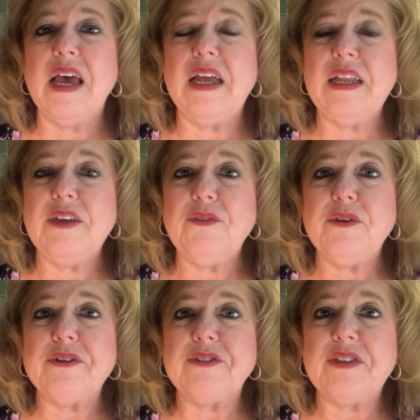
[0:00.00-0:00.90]
And if
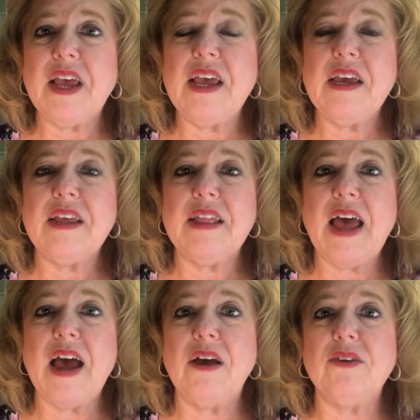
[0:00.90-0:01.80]
you're staying in the
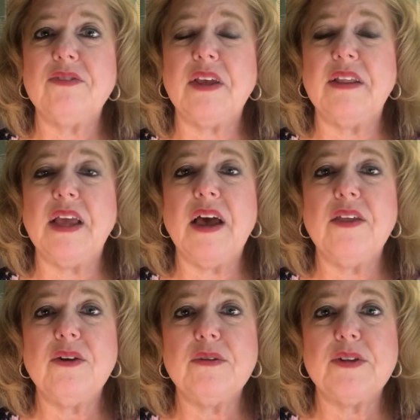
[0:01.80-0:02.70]
house and the
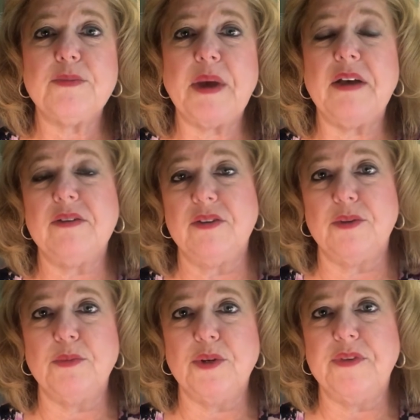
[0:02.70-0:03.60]
other spouse
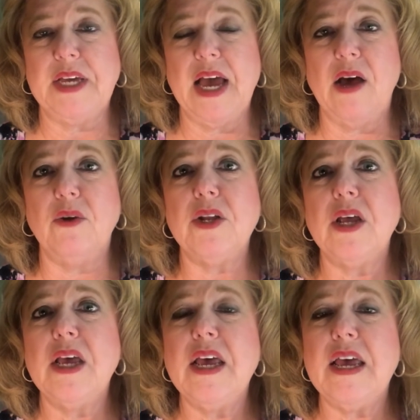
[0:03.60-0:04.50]
is moving out,
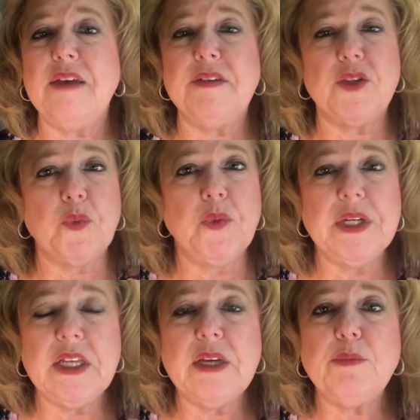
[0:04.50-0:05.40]
if it's
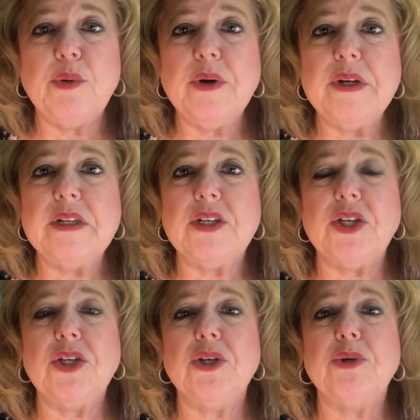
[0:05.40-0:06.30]
really important to
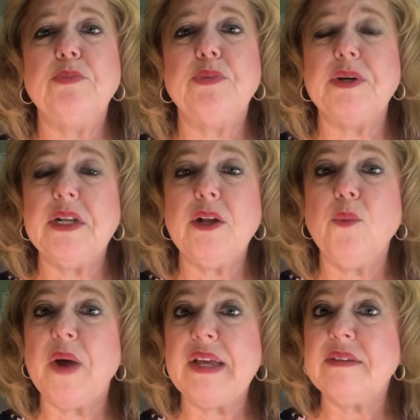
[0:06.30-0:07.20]
you, put it
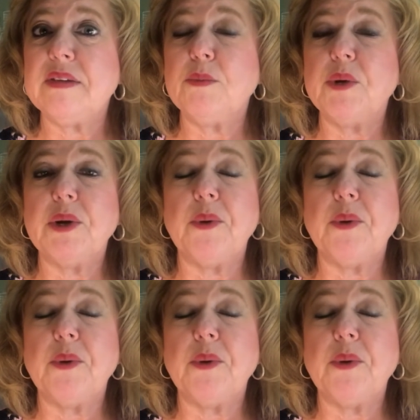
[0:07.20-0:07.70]
away somewhere